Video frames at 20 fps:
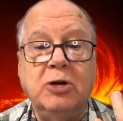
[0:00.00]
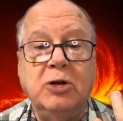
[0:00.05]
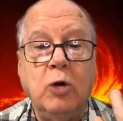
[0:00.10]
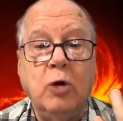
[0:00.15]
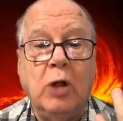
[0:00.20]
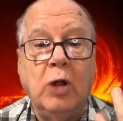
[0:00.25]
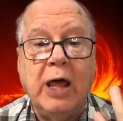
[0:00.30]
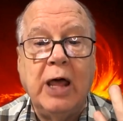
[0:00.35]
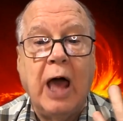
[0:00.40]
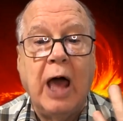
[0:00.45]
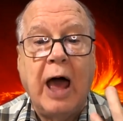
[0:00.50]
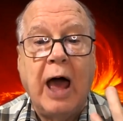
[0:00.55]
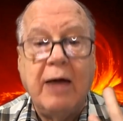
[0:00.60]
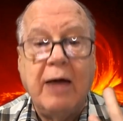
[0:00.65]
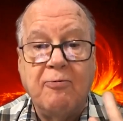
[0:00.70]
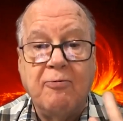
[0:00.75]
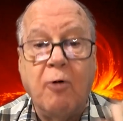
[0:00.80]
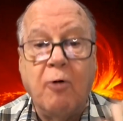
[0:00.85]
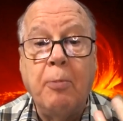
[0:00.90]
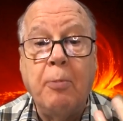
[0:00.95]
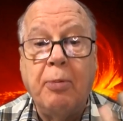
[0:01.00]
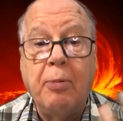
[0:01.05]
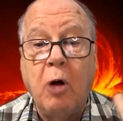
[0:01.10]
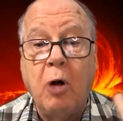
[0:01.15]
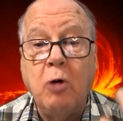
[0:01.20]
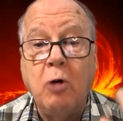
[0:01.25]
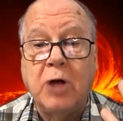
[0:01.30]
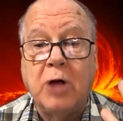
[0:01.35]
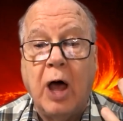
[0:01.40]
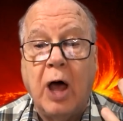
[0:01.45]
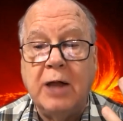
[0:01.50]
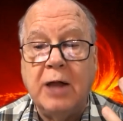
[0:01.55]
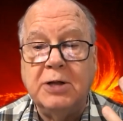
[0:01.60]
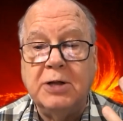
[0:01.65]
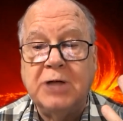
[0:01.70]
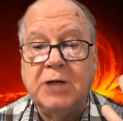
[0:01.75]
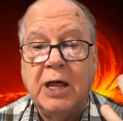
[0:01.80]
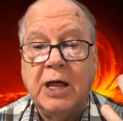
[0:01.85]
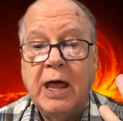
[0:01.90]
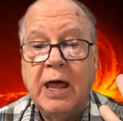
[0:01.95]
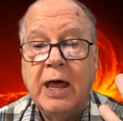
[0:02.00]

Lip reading: nuclei, 4 protons,